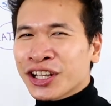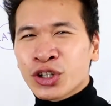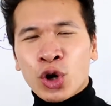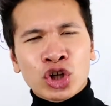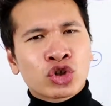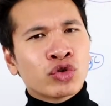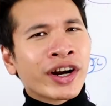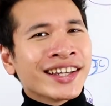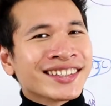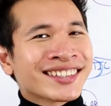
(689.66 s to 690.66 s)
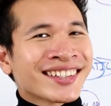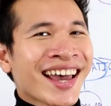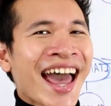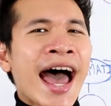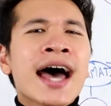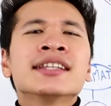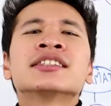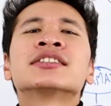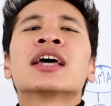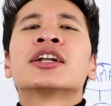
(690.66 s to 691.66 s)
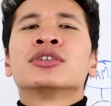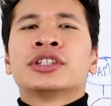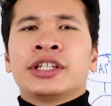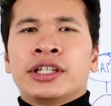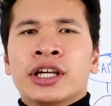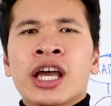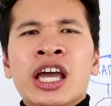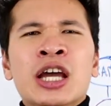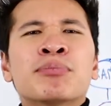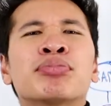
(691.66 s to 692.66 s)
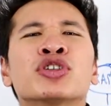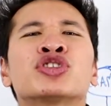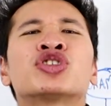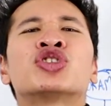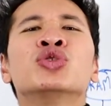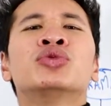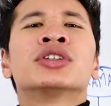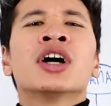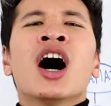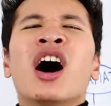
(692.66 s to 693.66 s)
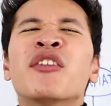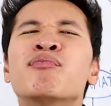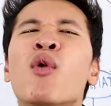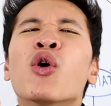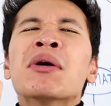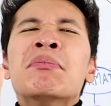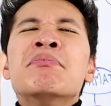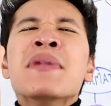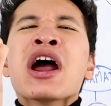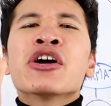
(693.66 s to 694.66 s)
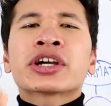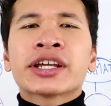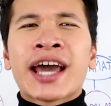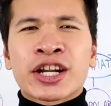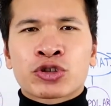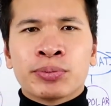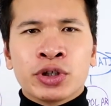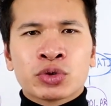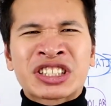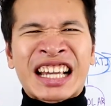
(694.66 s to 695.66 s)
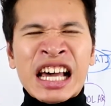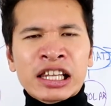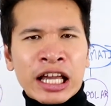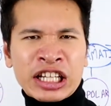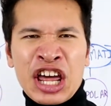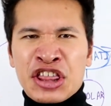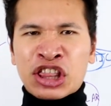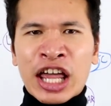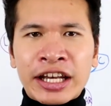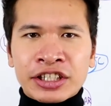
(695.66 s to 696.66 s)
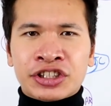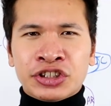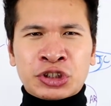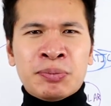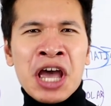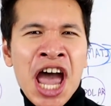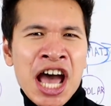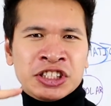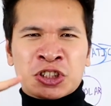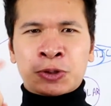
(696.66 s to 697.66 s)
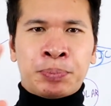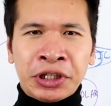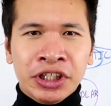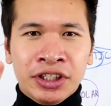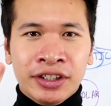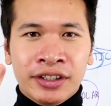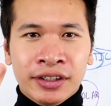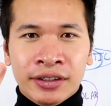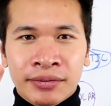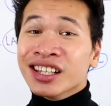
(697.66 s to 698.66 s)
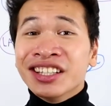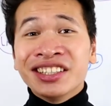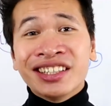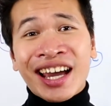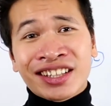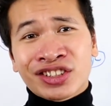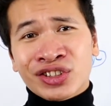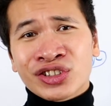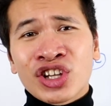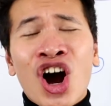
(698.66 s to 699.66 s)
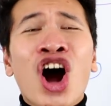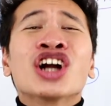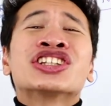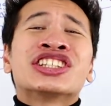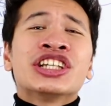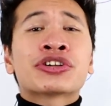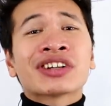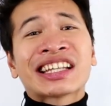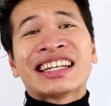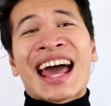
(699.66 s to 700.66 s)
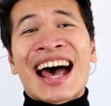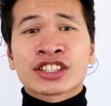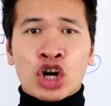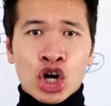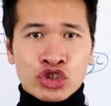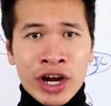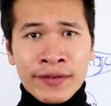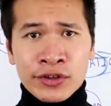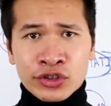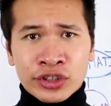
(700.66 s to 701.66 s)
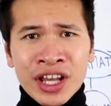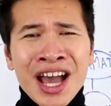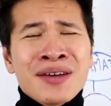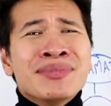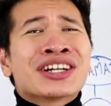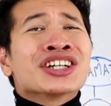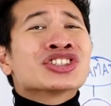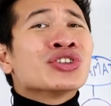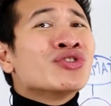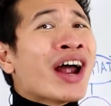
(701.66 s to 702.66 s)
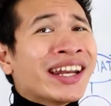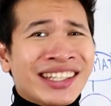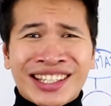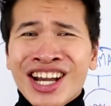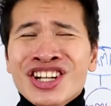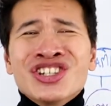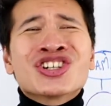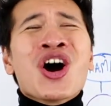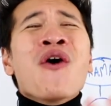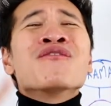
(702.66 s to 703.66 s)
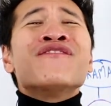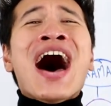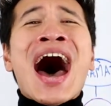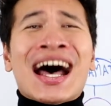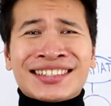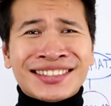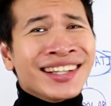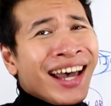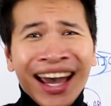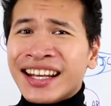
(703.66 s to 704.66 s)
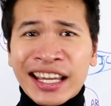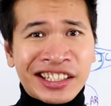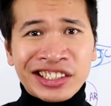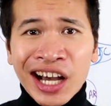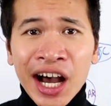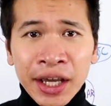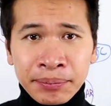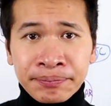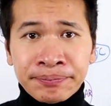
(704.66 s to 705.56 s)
ignore grace and subtlety in pursuit of more American attributes like athleticism and speed. Lindy dancers are secretly NASCAR drivers because they're ready to go fast at any time.